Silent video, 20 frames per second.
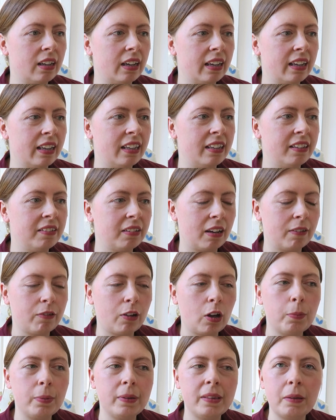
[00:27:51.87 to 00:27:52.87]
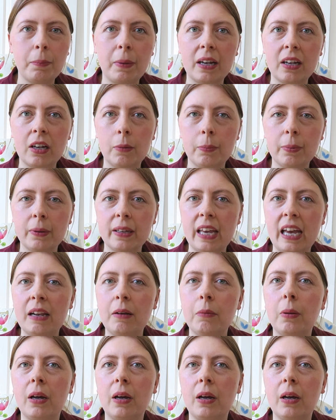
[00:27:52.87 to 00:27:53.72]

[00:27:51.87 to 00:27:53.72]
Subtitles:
I've opened them back up again,